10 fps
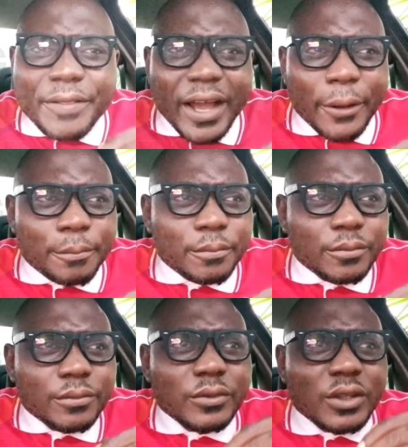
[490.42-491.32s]
Now,
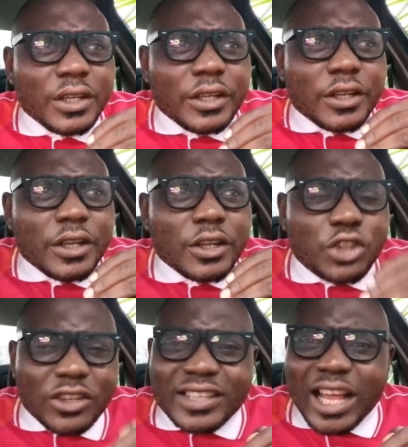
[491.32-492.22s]

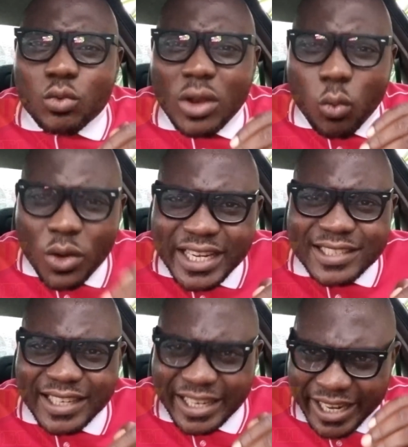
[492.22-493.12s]
just like we are
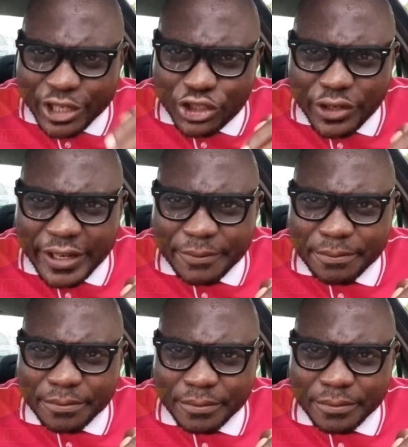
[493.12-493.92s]
witnessing in Nigeria,